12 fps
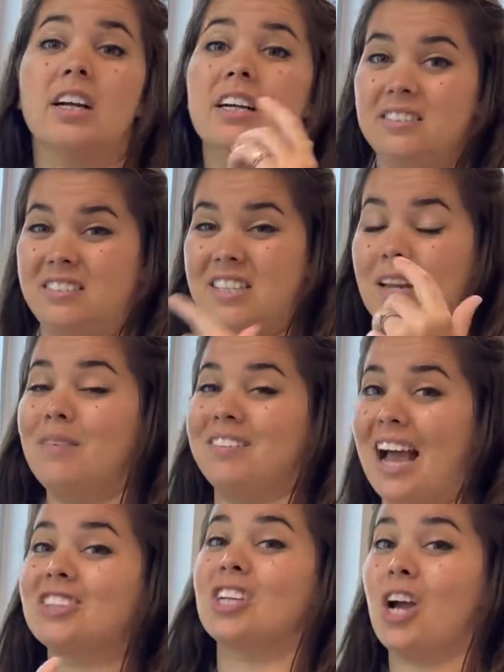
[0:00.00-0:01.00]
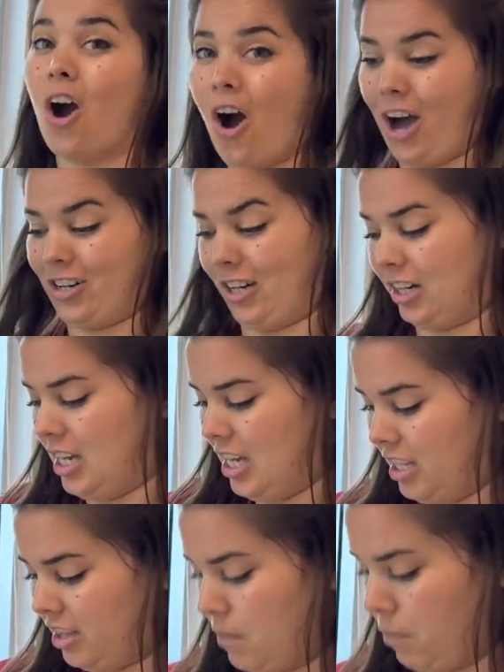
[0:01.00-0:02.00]
Steam is actually hotter
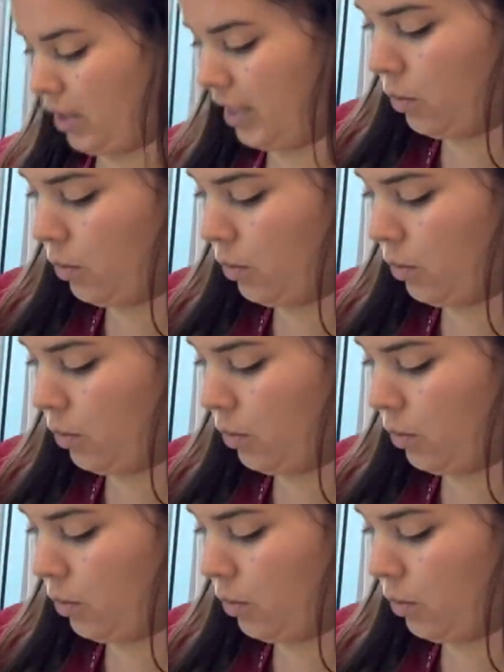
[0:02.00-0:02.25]
than boiling